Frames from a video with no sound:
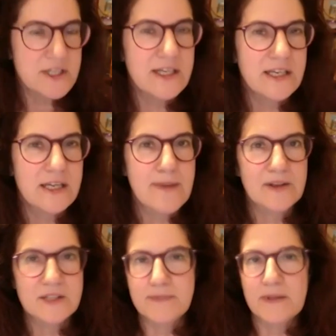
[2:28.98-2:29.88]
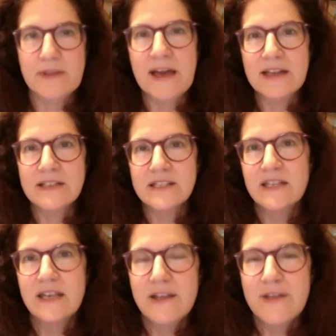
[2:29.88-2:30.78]
in about something. That's
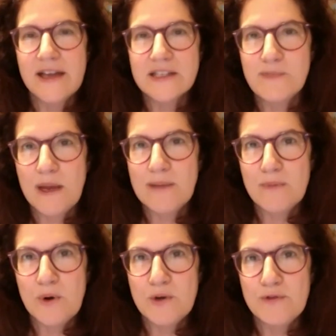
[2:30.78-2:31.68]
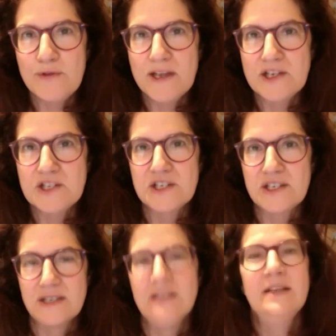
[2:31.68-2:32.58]
my motivation.